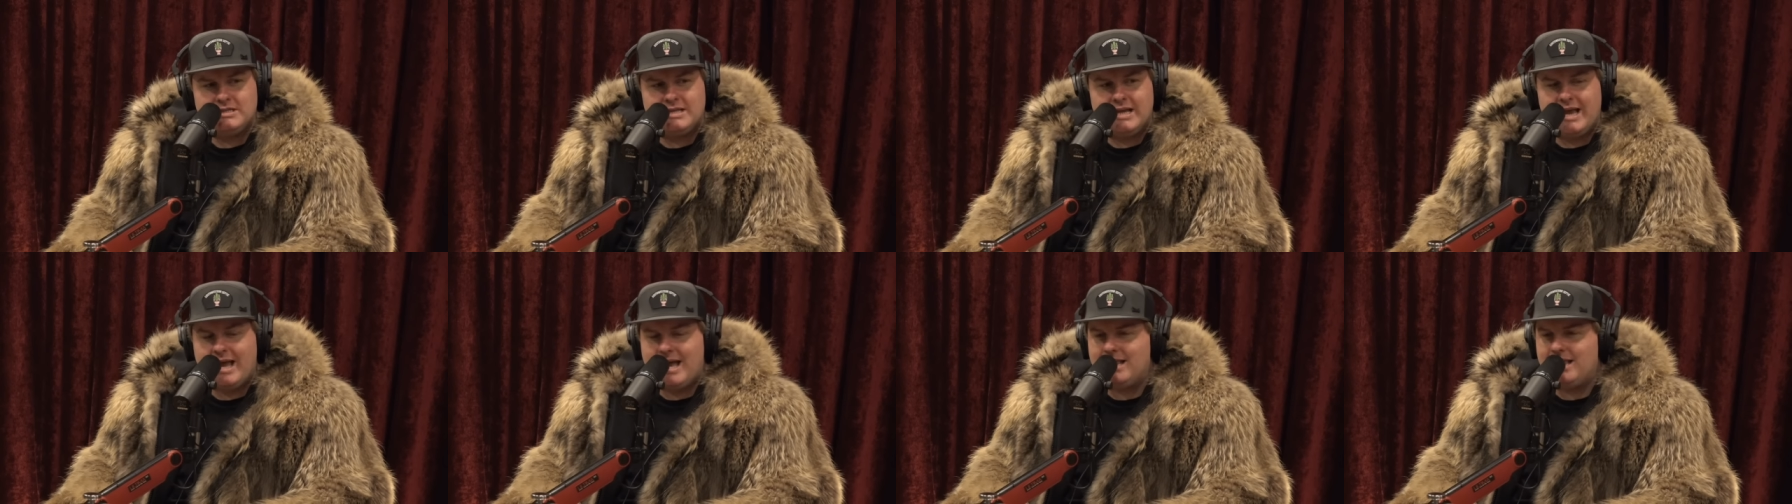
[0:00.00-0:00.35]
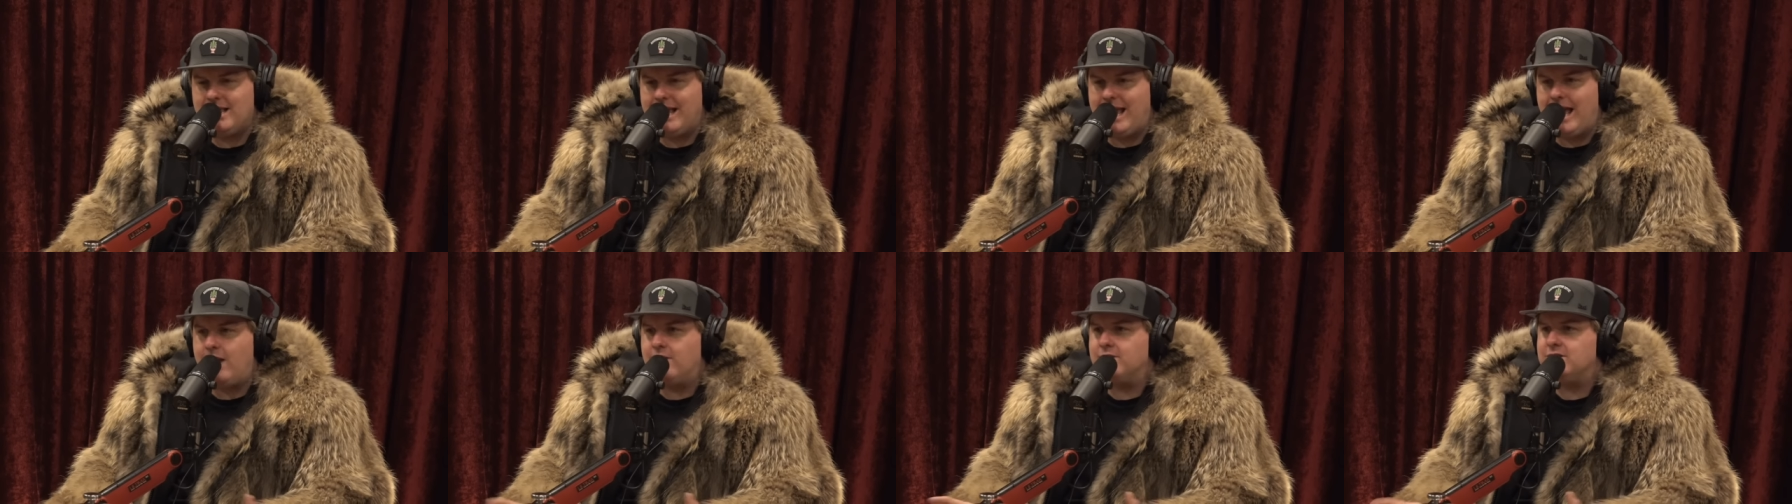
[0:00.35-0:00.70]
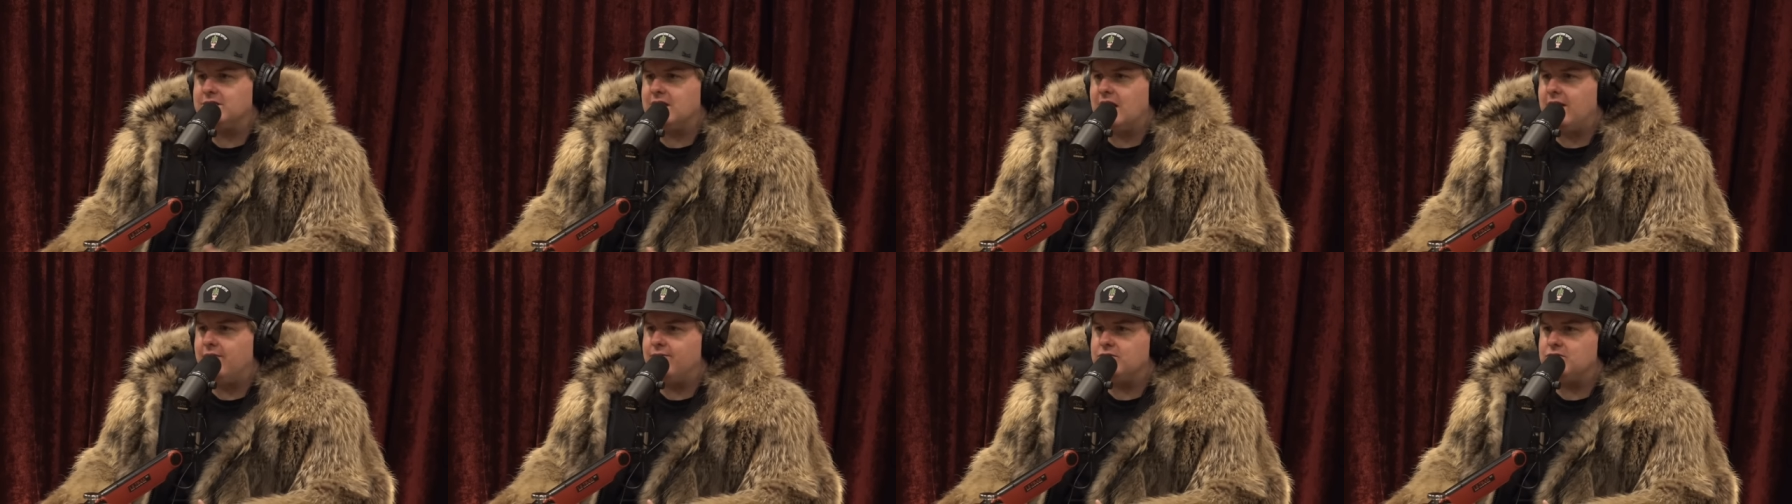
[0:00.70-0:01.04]
They had like
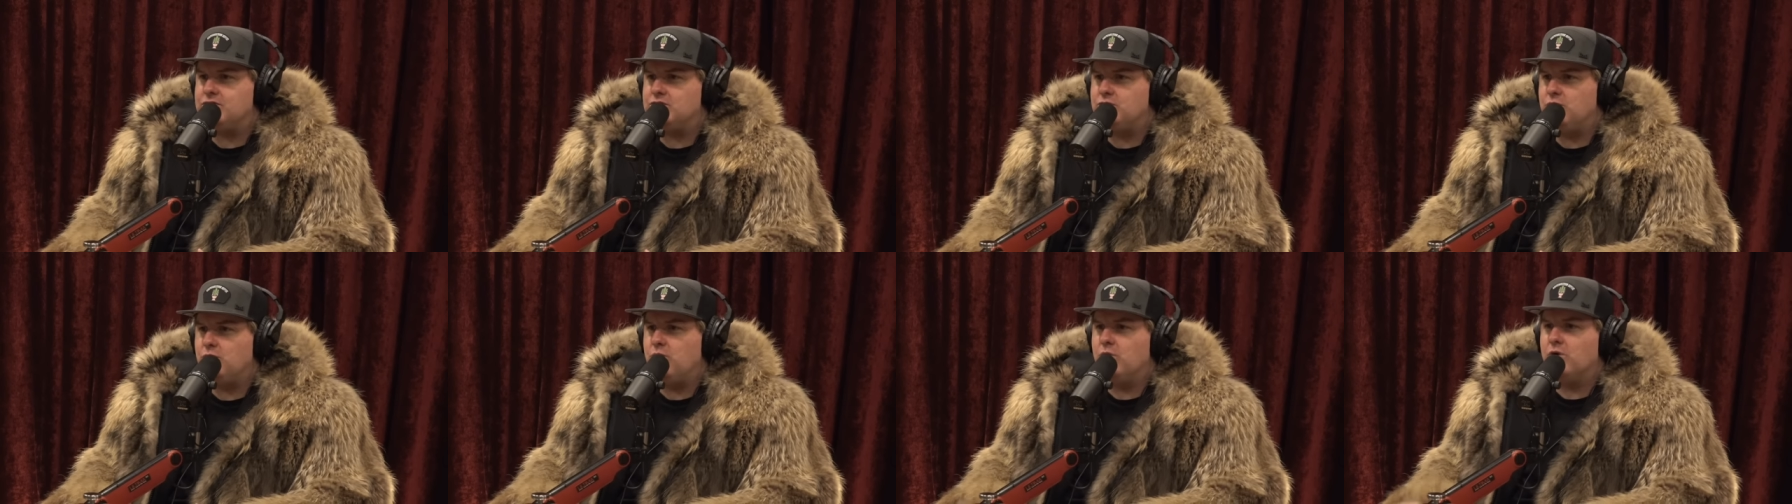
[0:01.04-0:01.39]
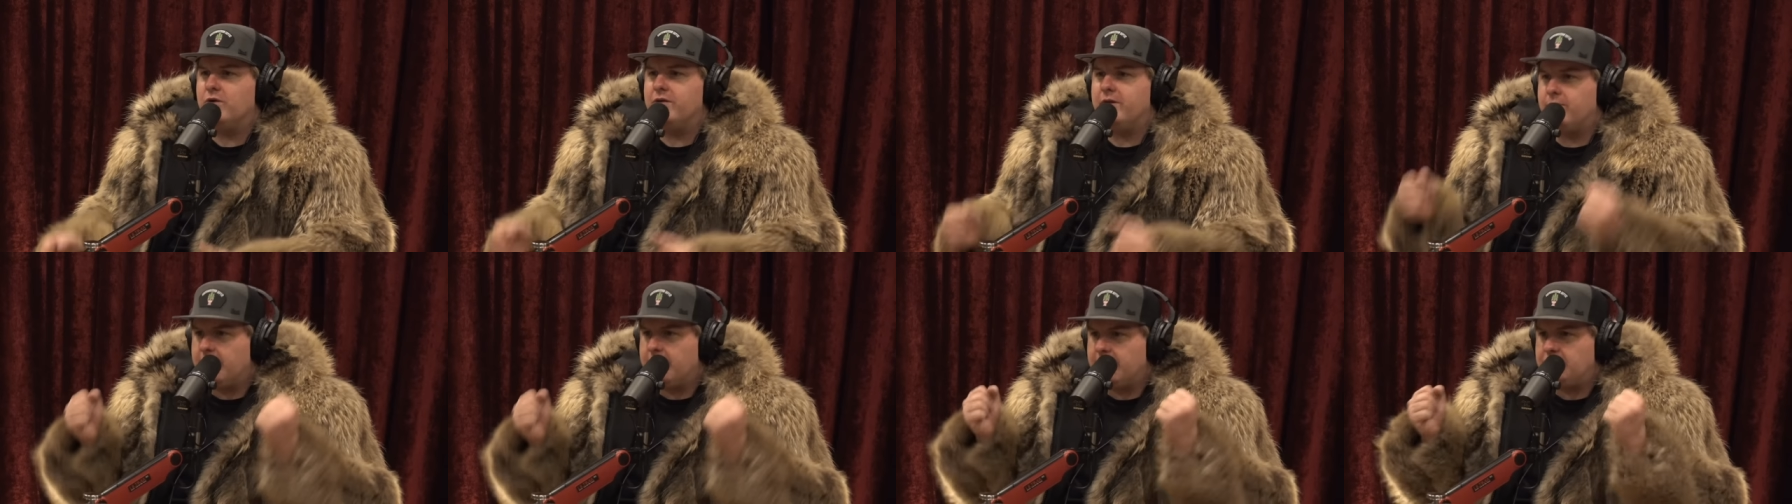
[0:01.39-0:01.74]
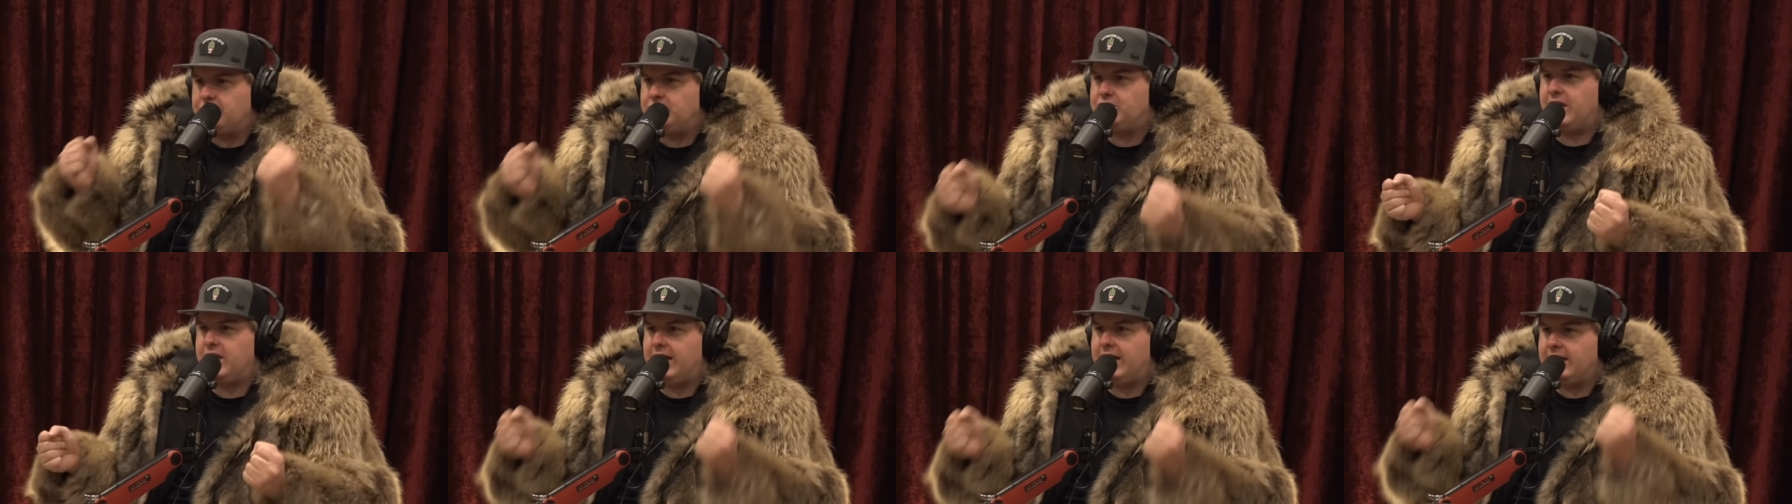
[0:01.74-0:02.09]
outside of a store, they were
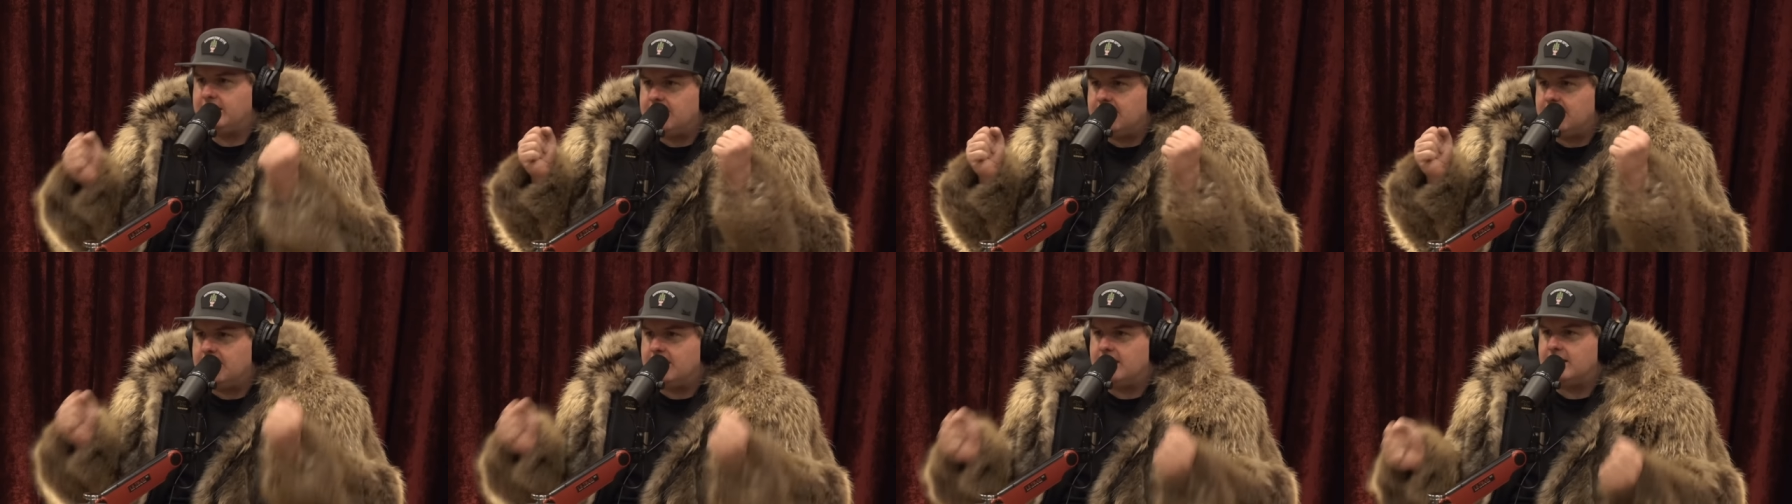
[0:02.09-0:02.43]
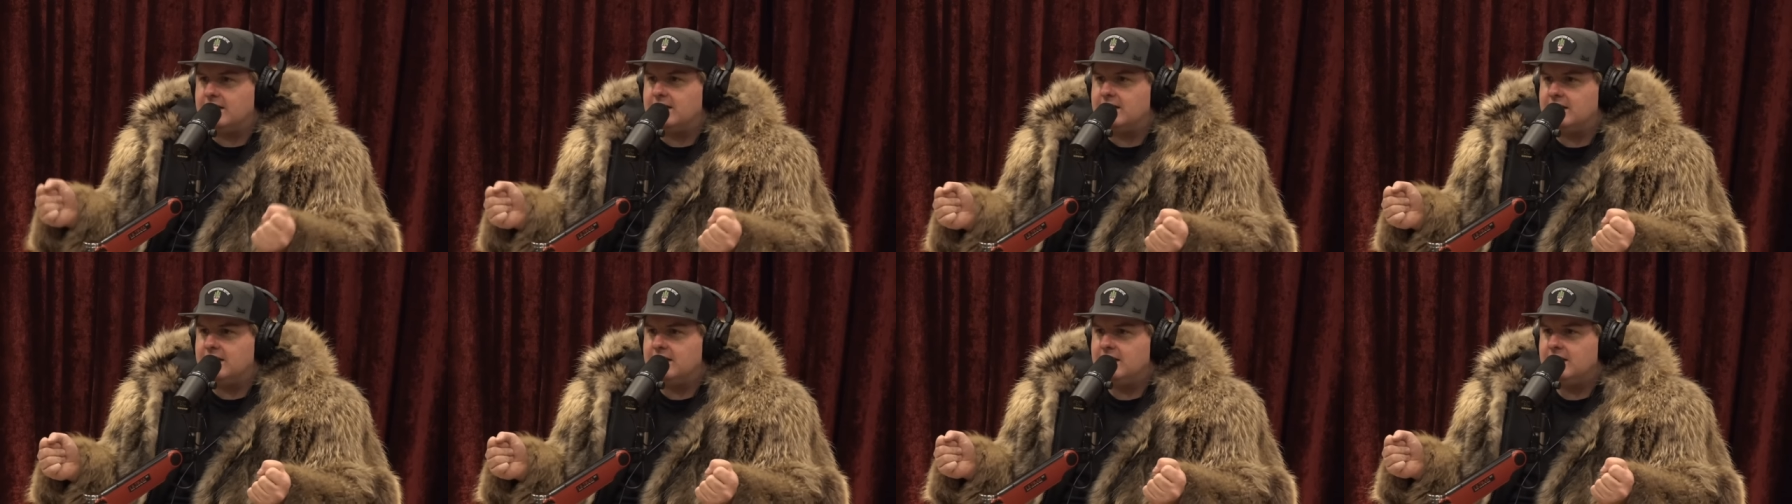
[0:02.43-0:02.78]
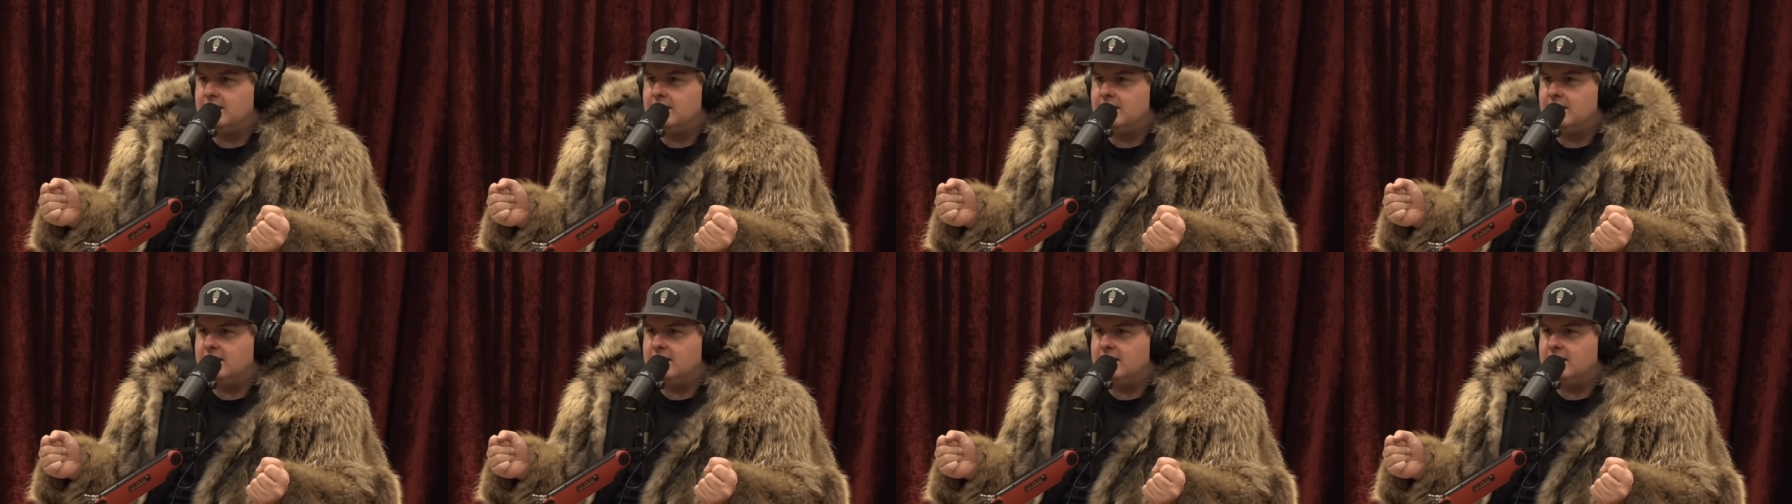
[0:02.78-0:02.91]
like chanting